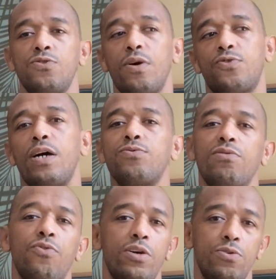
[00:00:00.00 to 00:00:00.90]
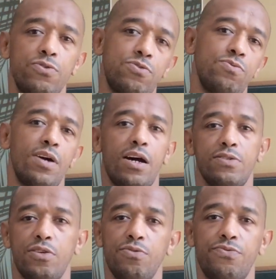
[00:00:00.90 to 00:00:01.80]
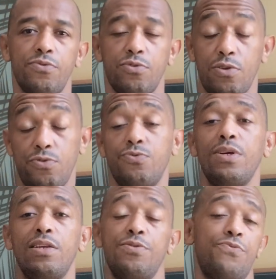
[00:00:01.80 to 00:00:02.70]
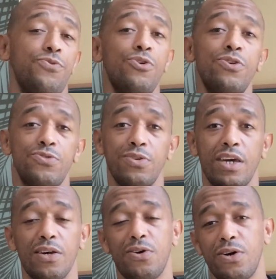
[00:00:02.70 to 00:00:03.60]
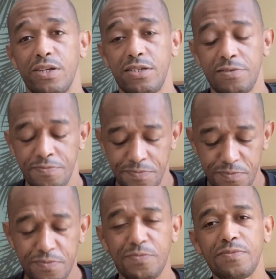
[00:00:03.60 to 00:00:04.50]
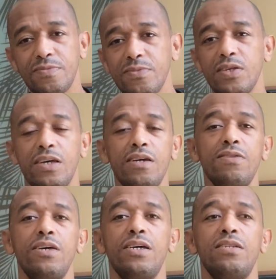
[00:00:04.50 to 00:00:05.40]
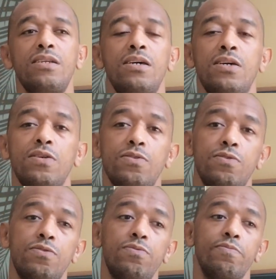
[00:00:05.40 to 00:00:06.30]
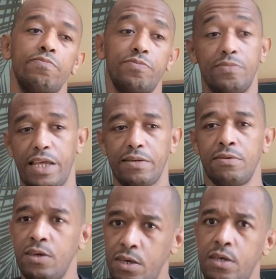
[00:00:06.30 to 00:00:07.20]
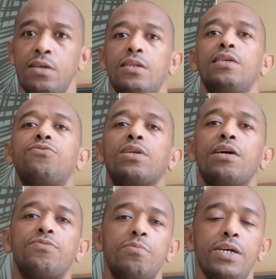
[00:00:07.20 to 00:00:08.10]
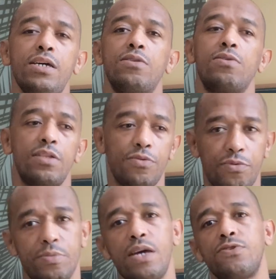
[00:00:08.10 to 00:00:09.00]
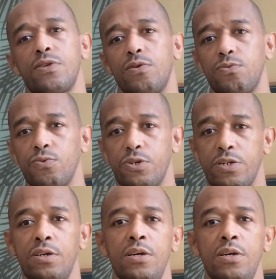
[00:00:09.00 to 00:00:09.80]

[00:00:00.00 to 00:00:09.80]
So I try to avoid those two guards that you really refuse to get caught in. And then, like, live your life from there, you know, and then from there you start to work.